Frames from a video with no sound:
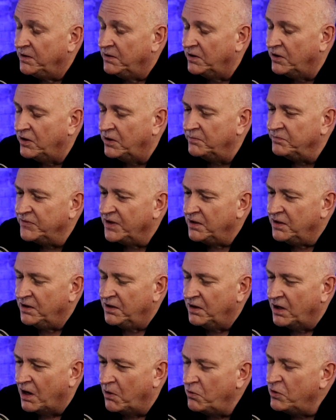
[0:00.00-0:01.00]
I
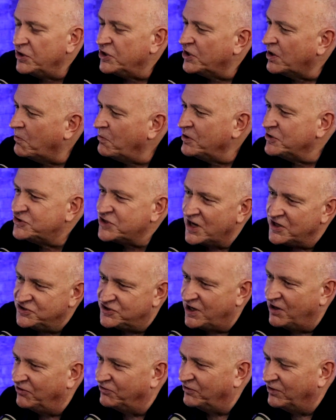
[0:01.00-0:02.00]
want to change
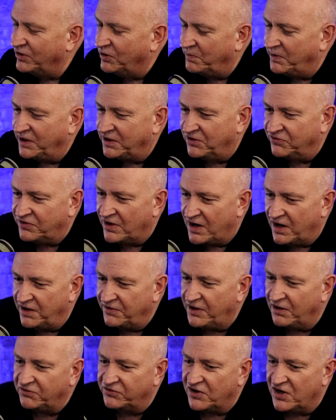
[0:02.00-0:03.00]
gears a little bit because
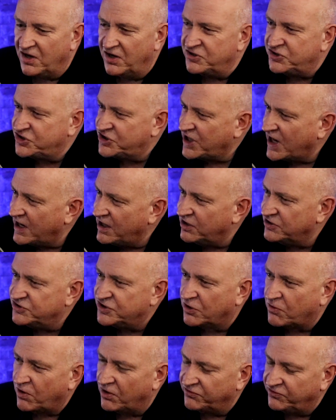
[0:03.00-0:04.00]
there's a challenge
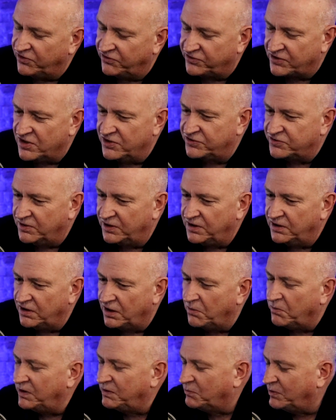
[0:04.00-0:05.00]
across this country.
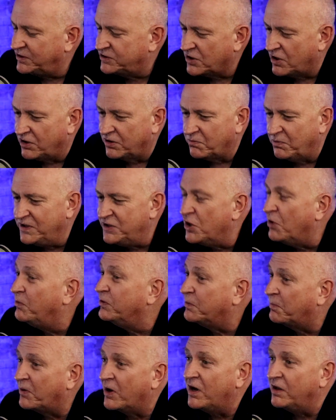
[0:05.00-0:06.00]
We know what
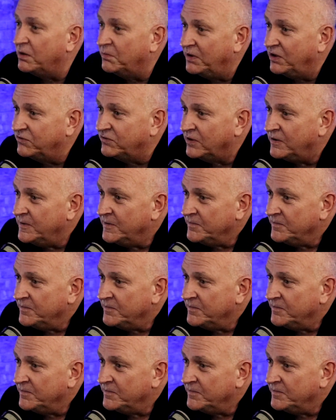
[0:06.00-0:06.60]
the problem is.